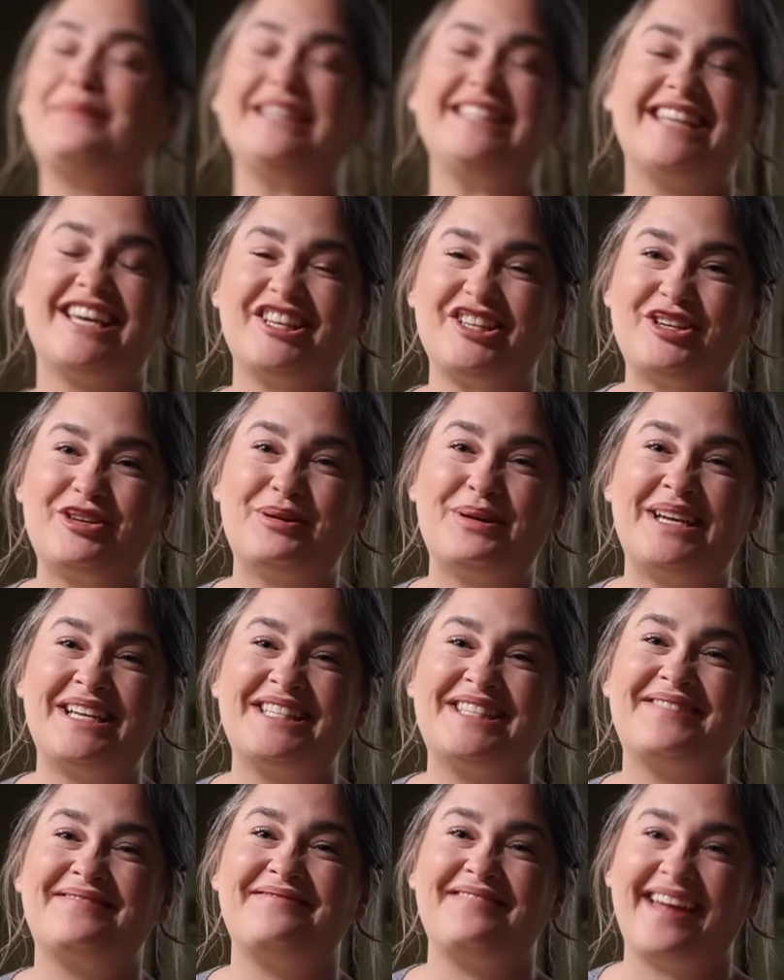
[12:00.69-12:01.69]
me tell you, it
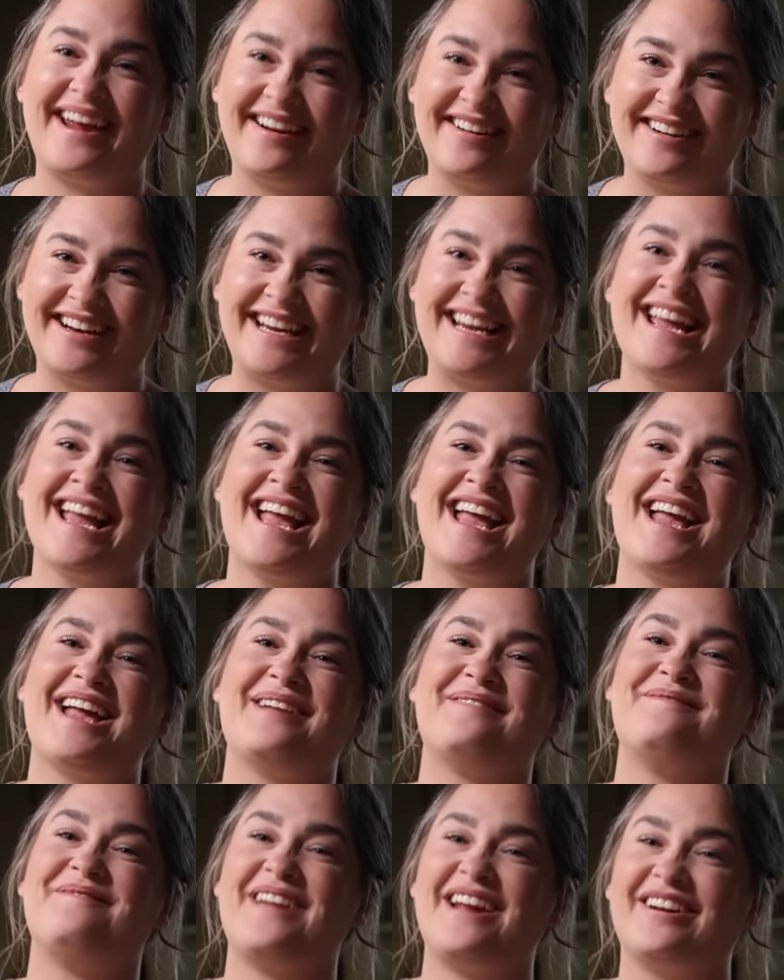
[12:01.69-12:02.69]
is very,
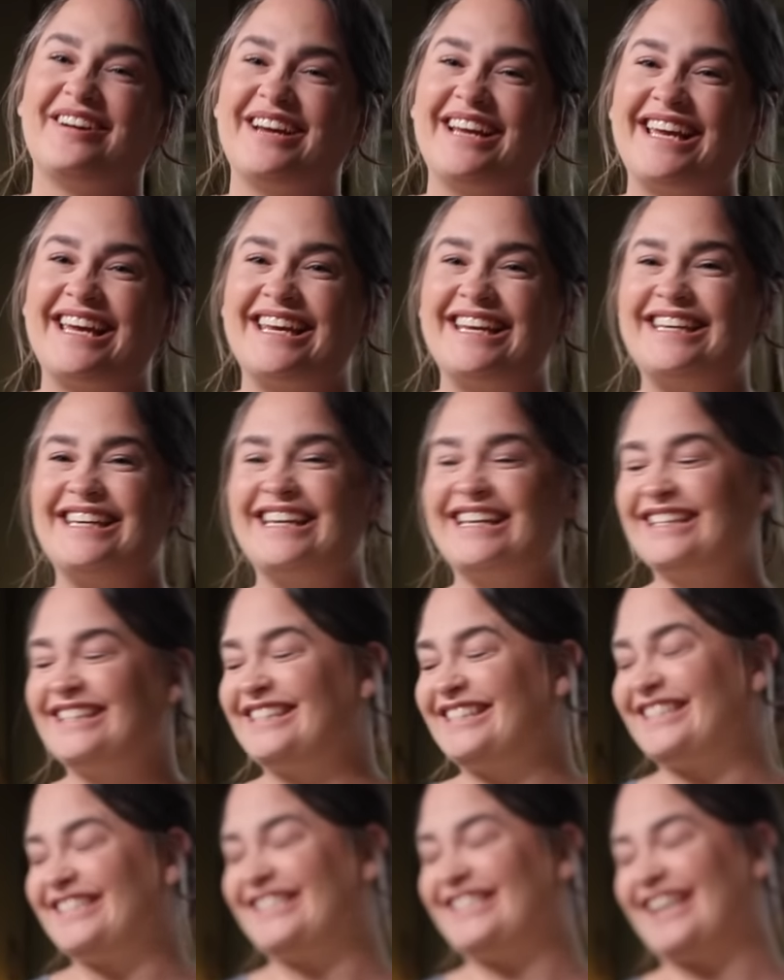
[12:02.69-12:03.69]
very
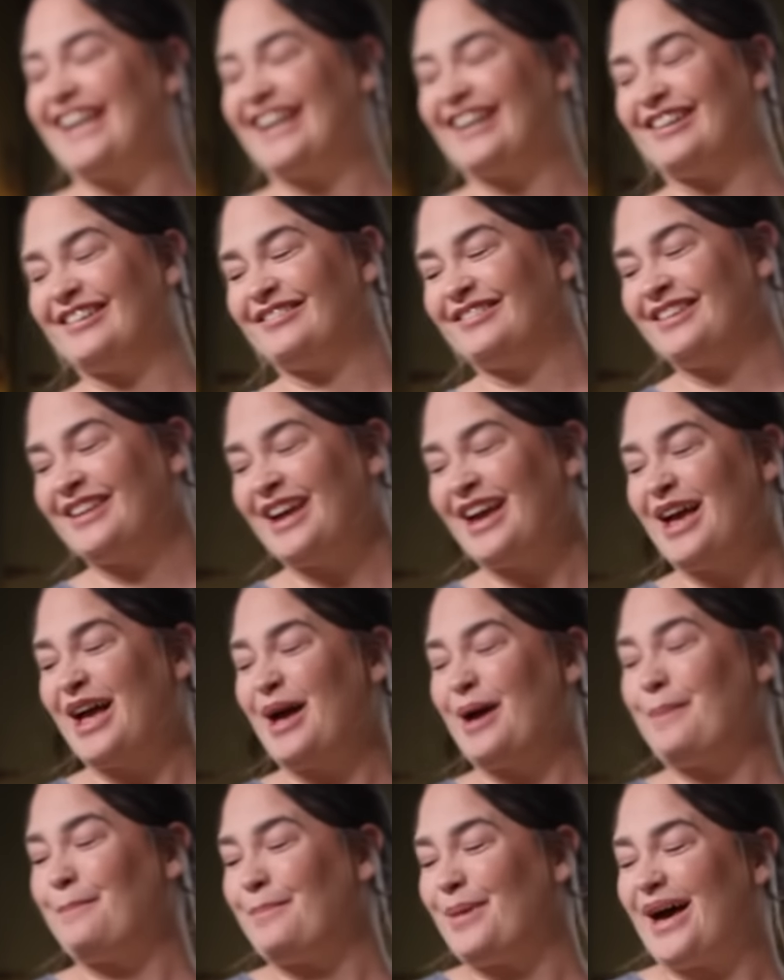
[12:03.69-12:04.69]
condensed down,
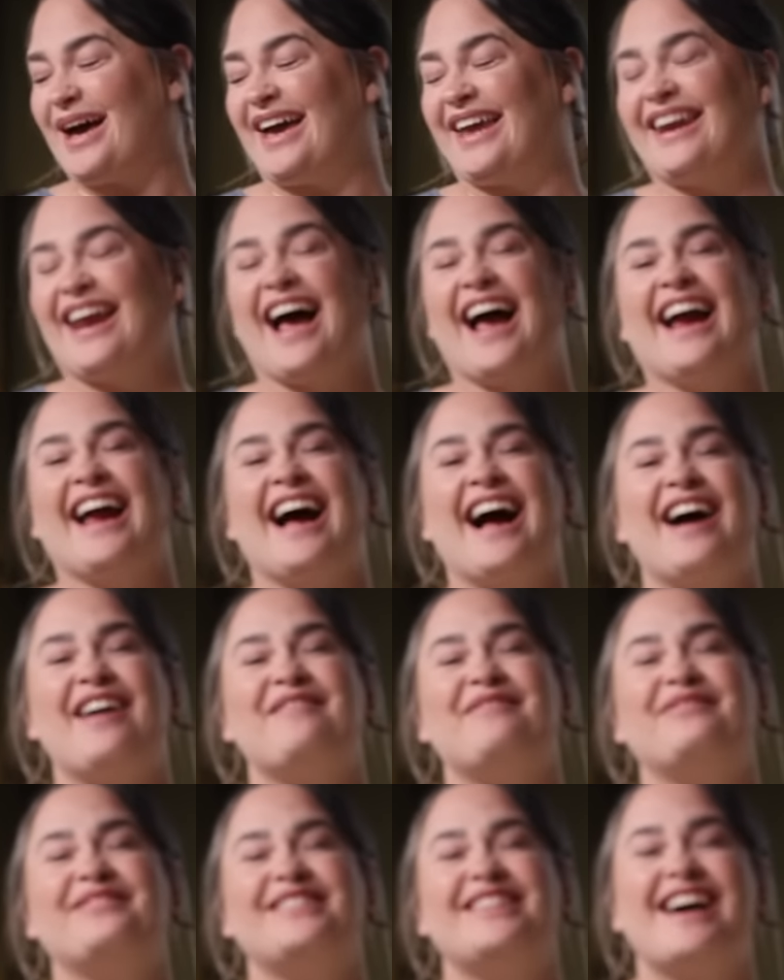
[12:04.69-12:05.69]
but I
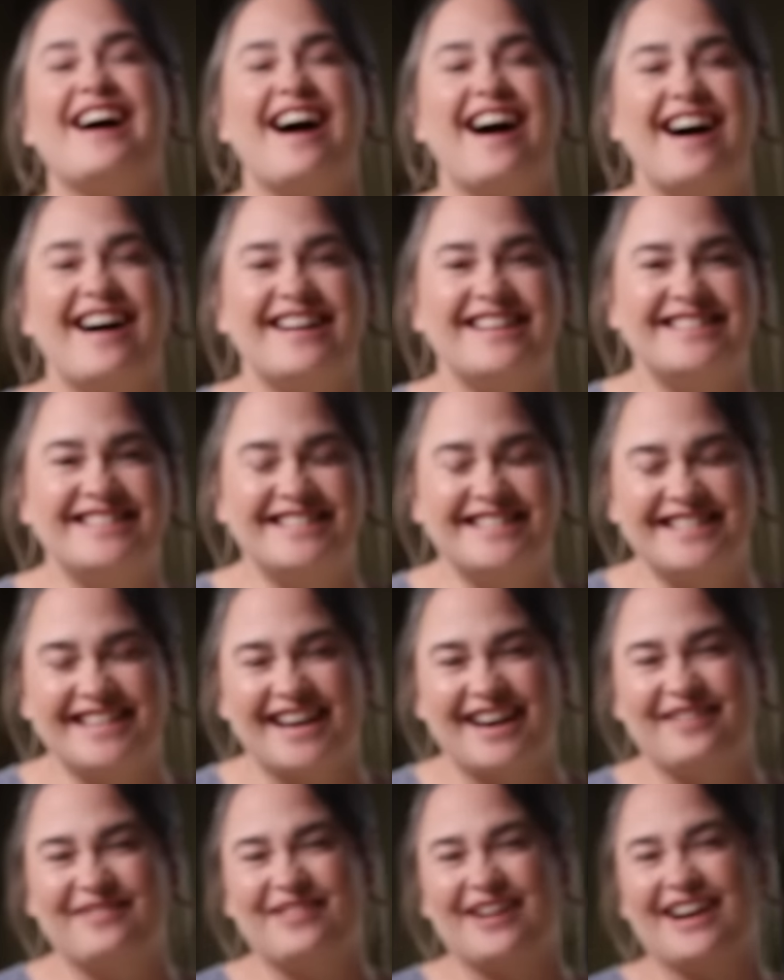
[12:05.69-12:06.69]
have tons
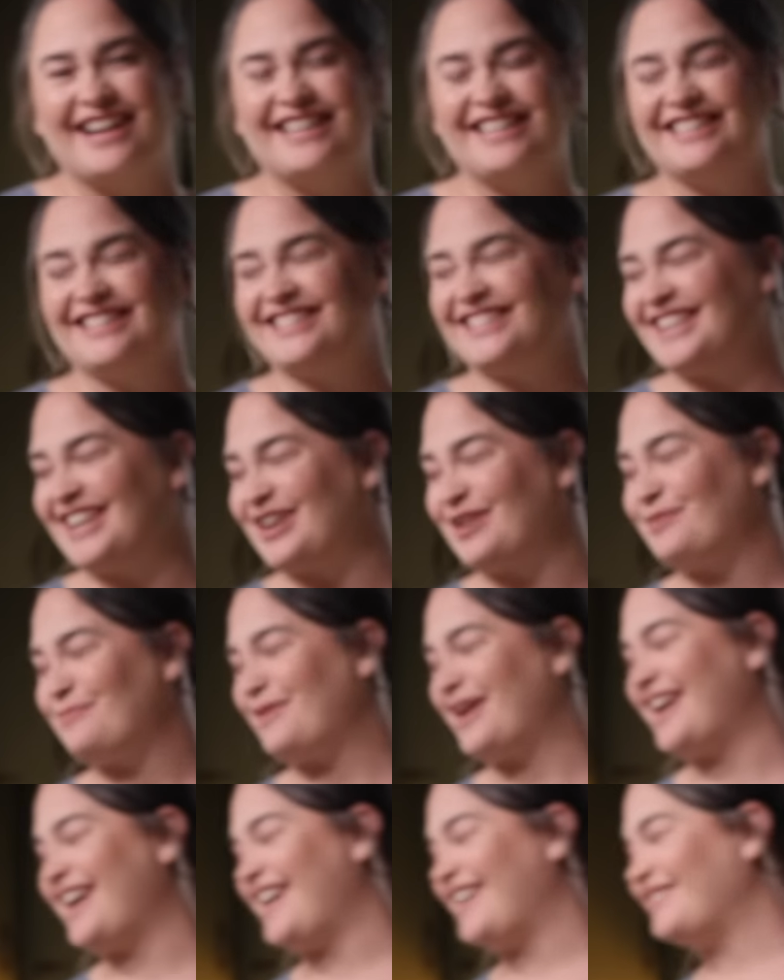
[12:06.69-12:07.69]
of onions now.
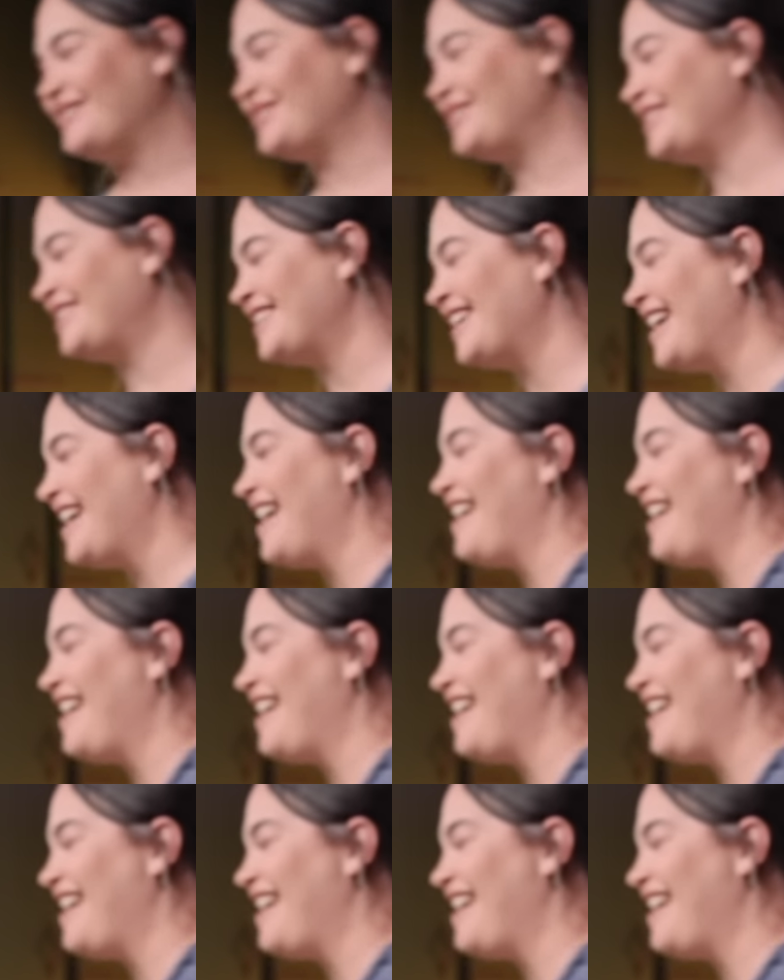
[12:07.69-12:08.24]
My house